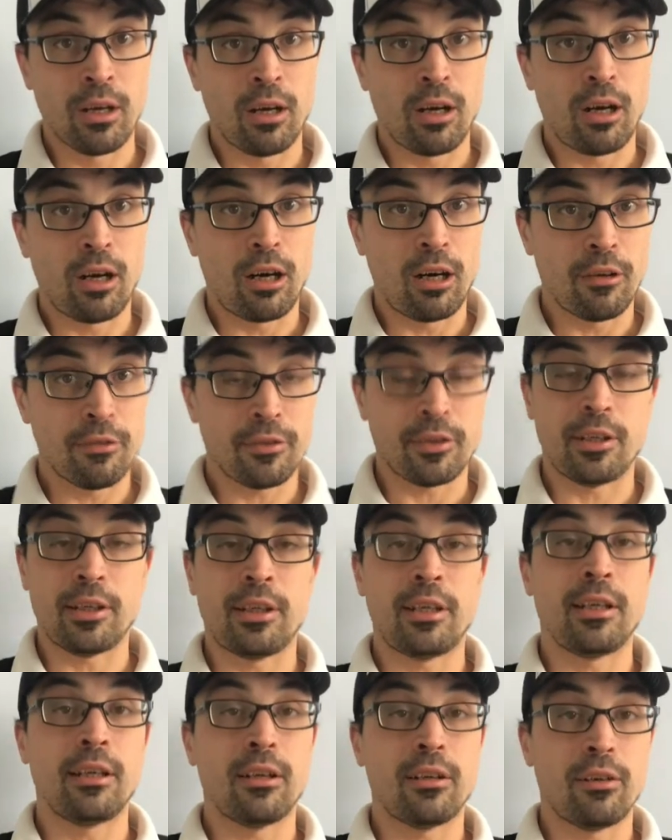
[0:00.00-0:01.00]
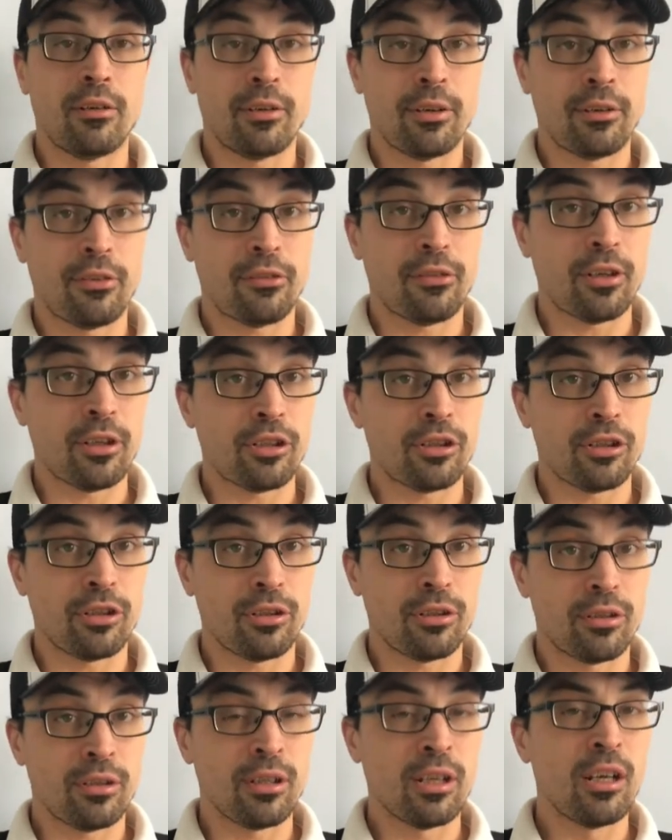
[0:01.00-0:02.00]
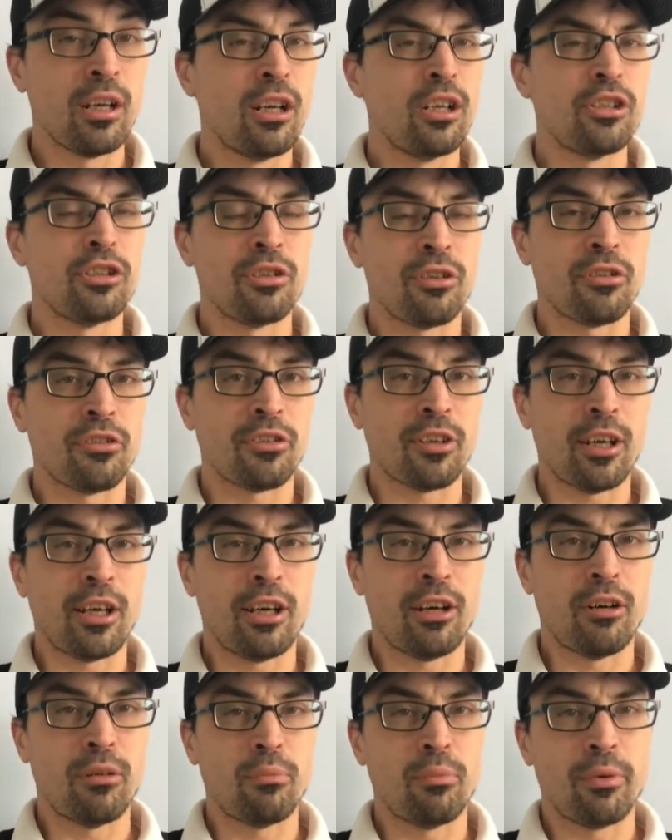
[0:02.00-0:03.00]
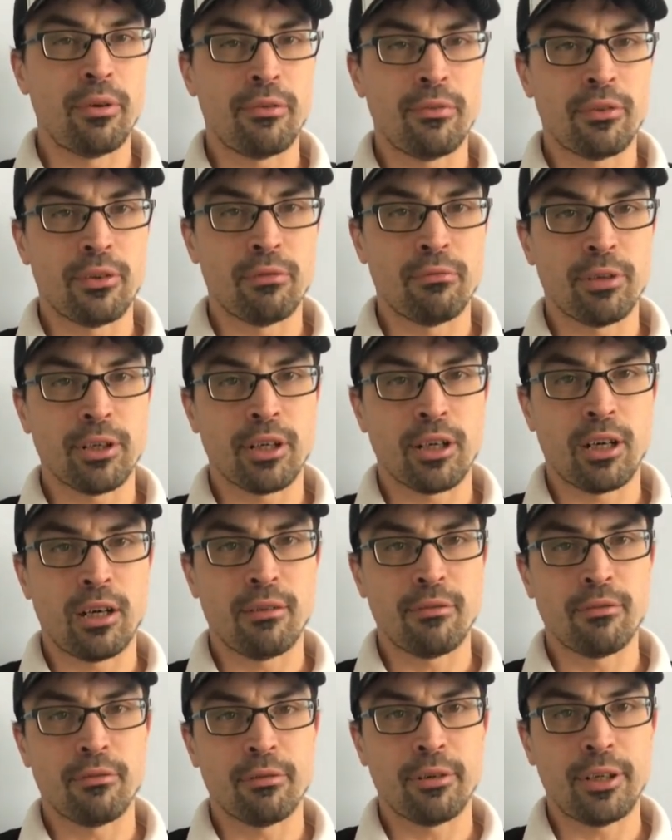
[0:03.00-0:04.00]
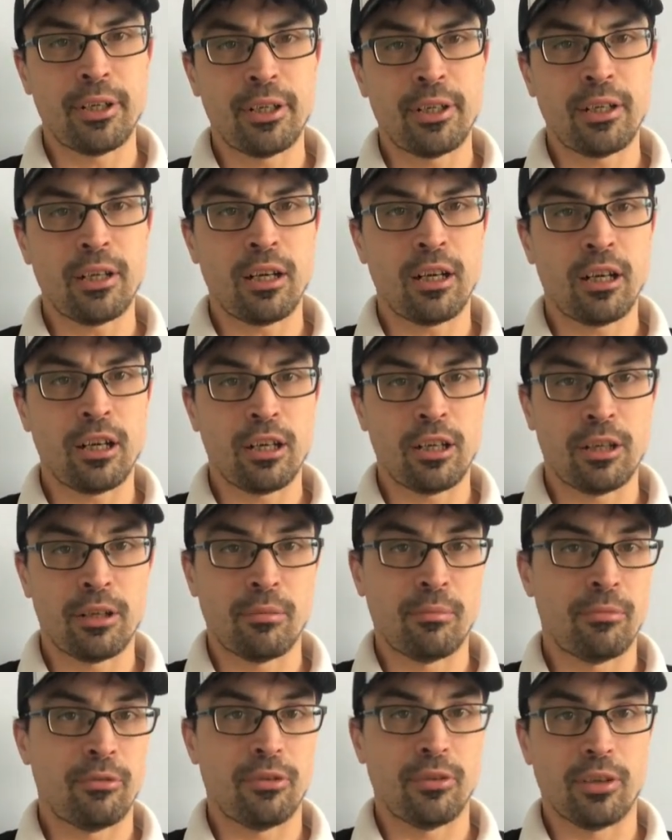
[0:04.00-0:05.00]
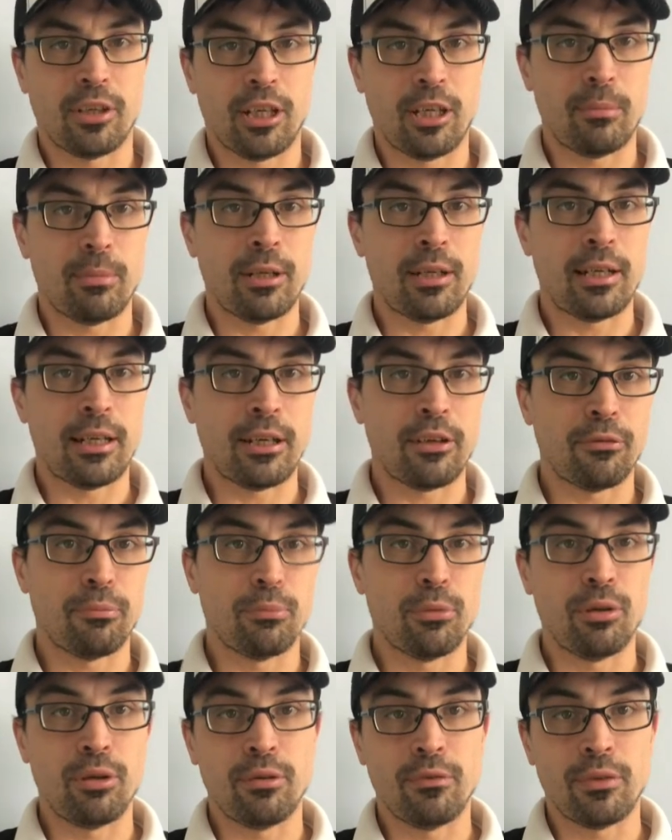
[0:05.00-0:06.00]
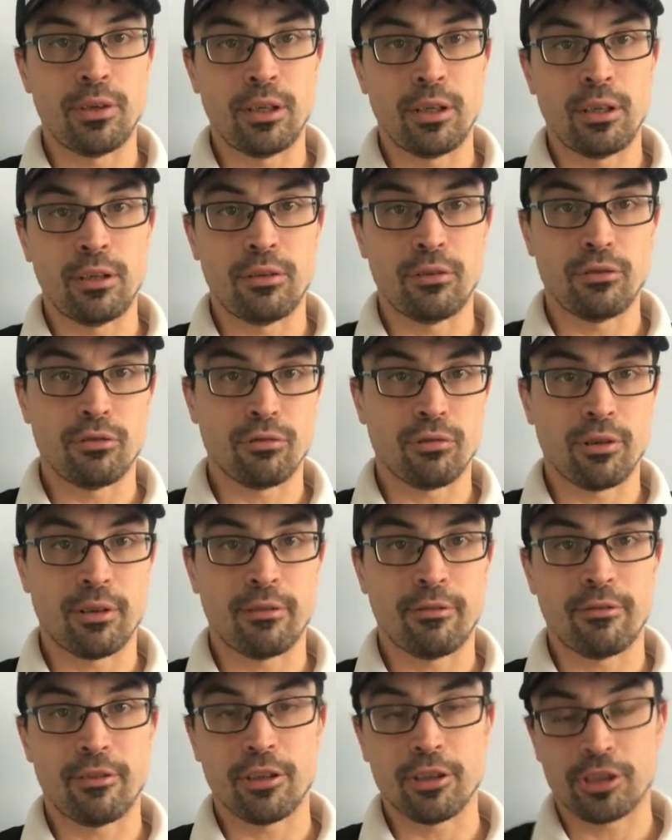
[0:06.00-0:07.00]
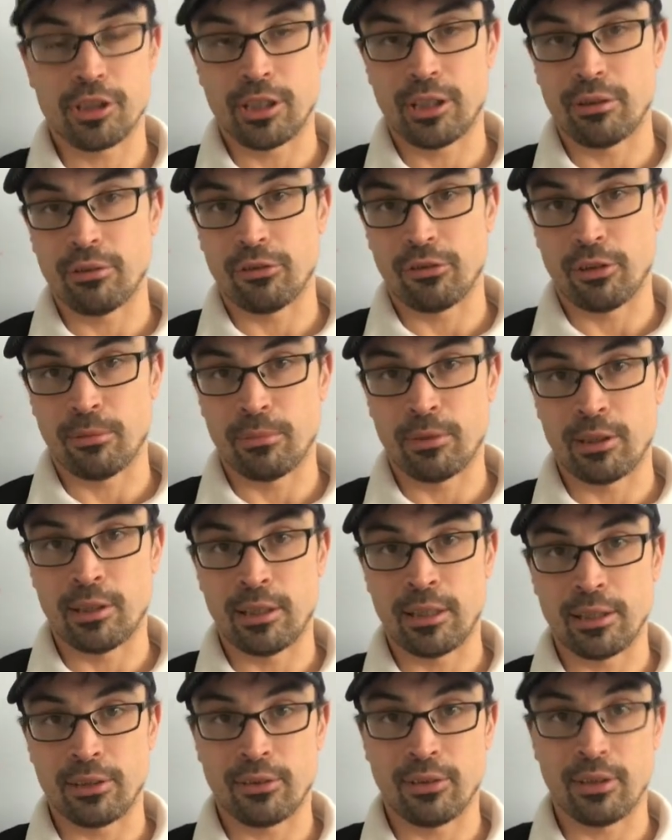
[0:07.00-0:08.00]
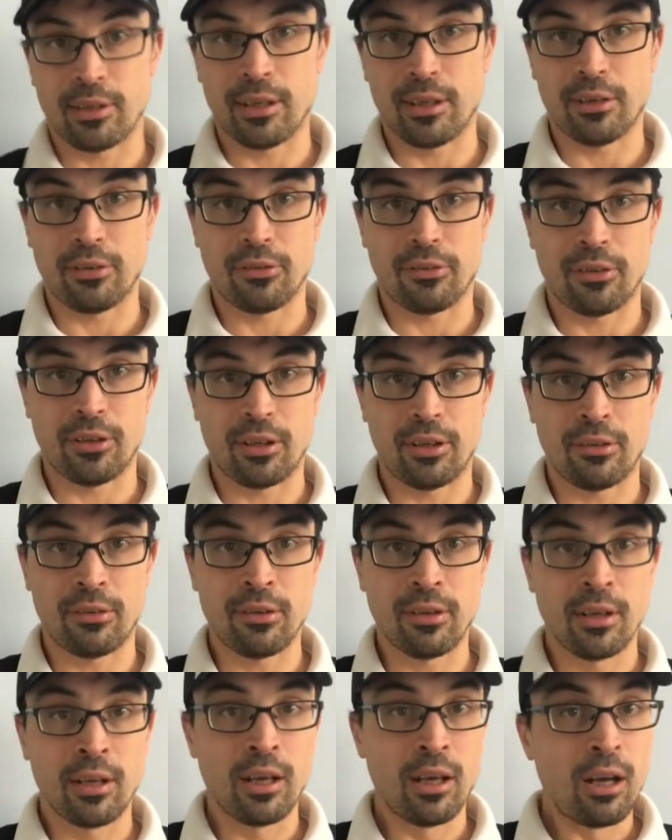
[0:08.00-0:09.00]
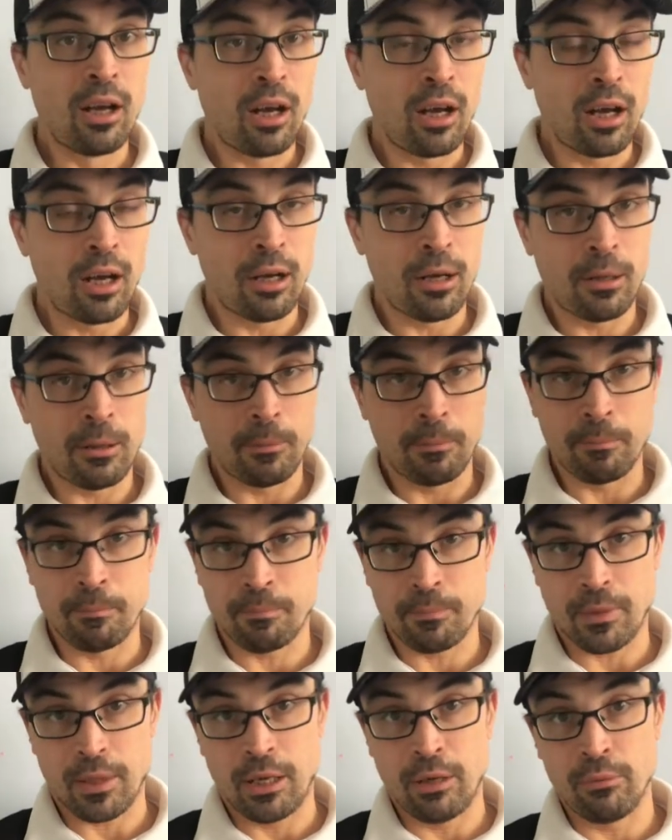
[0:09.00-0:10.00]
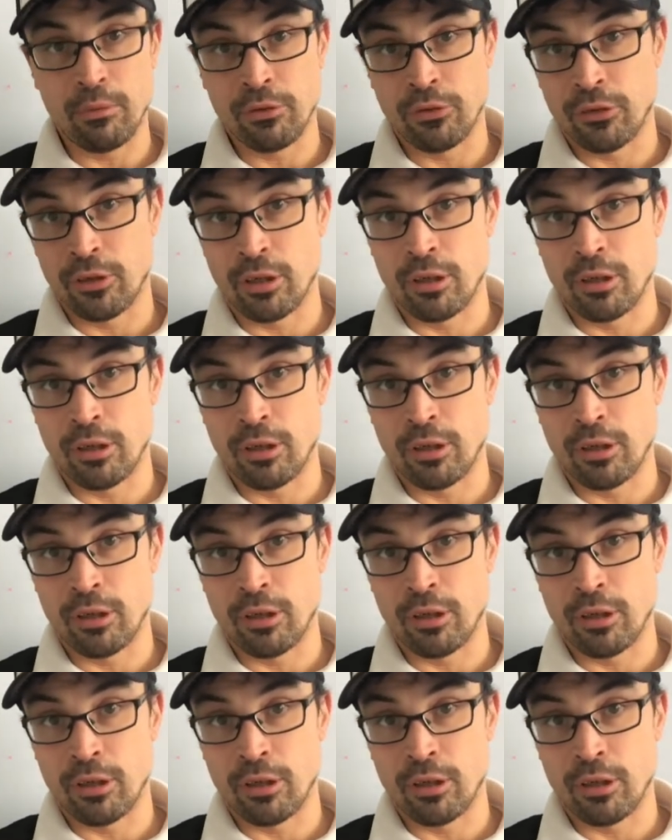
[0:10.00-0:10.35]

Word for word: after the incline session just to help with the recovery um, to keep the legs moving try and flush out some of the lactic acid um, it wasn't